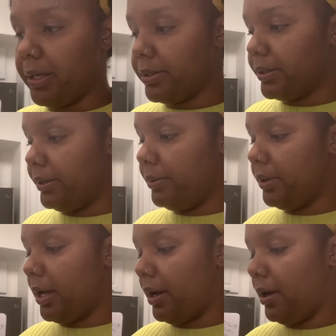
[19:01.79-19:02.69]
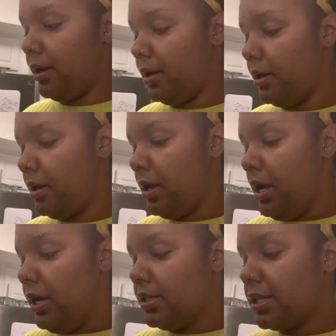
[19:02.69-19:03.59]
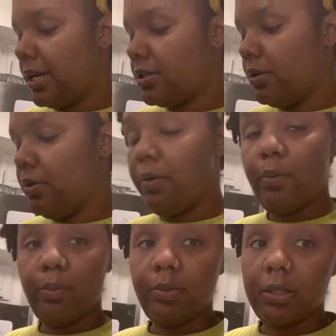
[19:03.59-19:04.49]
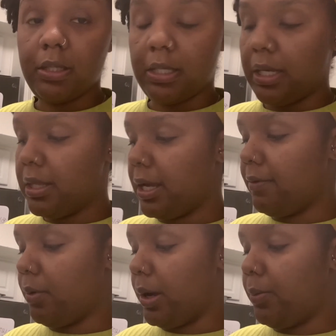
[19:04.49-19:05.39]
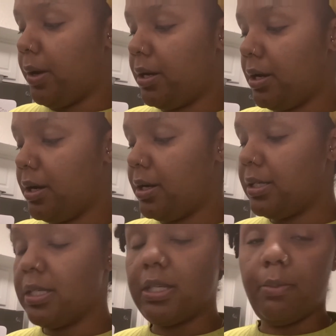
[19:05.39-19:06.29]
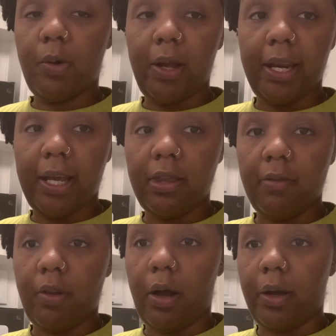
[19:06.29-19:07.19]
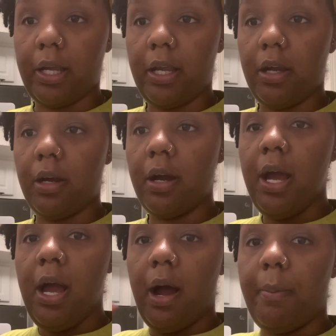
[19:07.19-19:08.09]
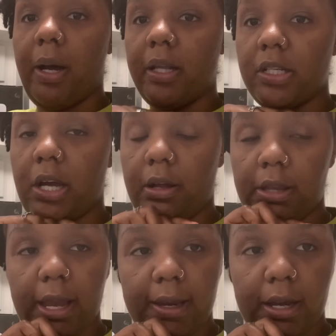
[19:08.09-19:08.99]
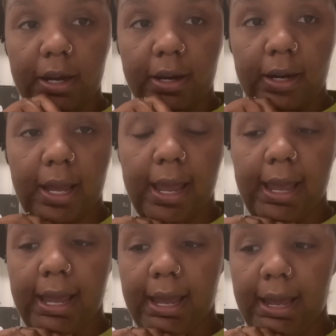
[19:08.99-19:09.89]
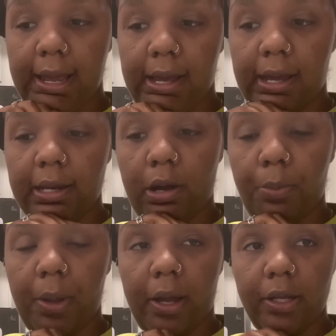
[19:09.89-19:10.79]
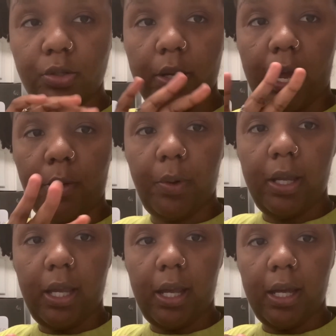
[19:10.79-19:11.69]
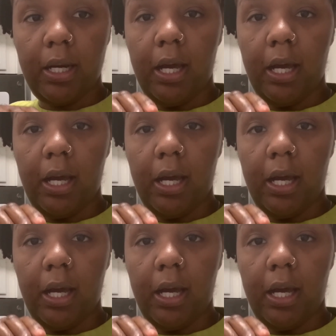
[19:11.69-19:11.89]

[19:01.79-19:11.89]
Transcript: So, yeah. Stay tuned to see the giveaway winners. I'm going to go ahead and end the vlog here. I'm going to holler y'all later. And hope y'all enjoy y'all weekend.